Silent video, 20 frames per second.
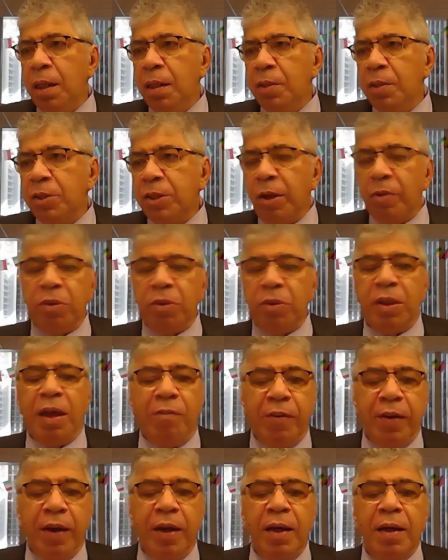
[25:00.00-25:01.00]
and South
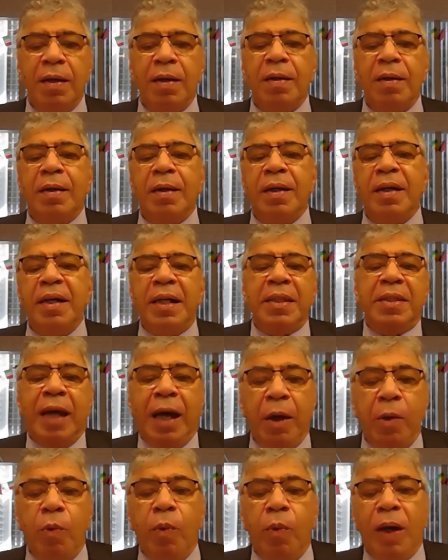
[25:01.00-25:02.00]
Africa are
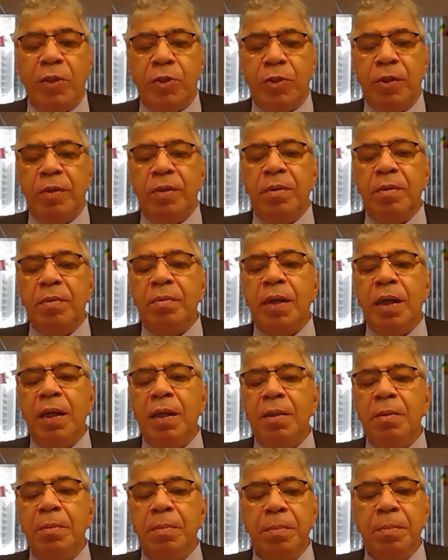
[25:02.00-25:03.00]
anti-Western,
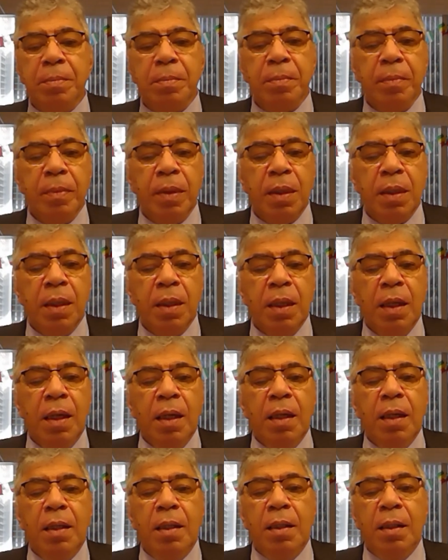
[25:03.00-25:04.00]
right?
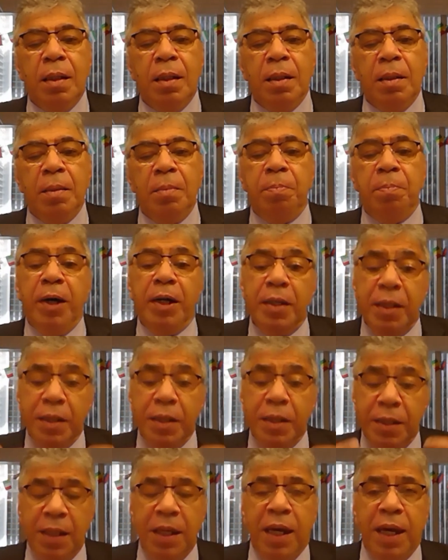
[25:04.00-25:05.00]
But
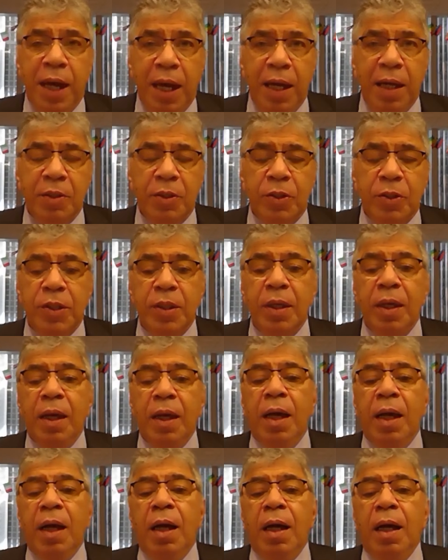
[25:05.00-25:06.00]
in any case,
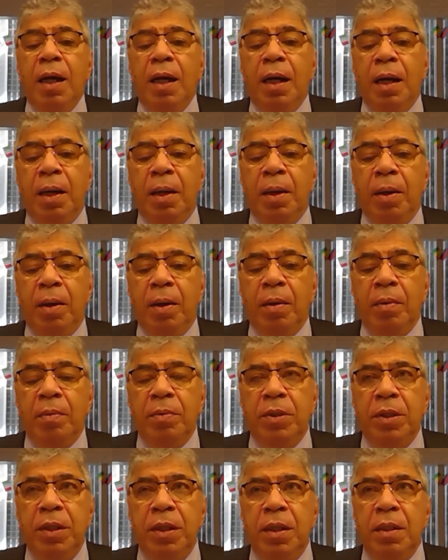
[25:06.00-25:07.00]

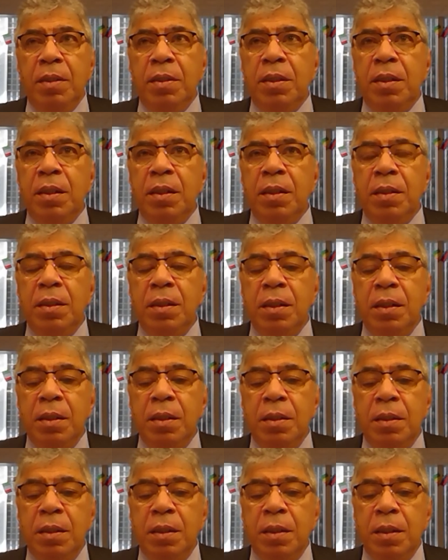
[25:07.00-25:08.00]

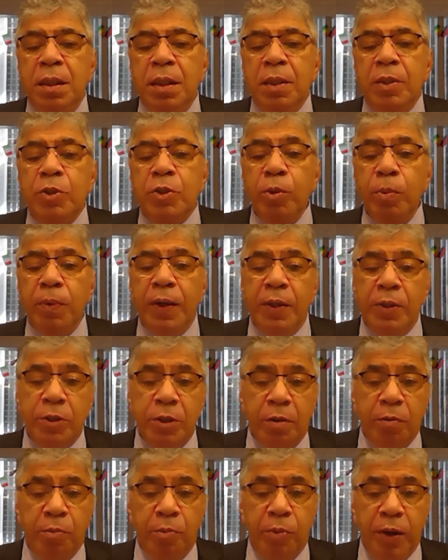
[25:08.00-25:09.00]
the
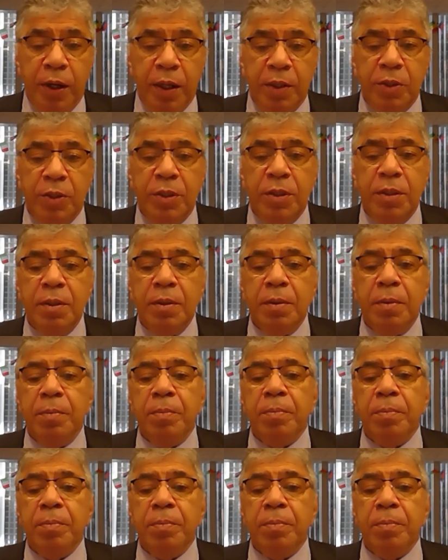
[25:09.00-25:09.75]
exuberance of BRICS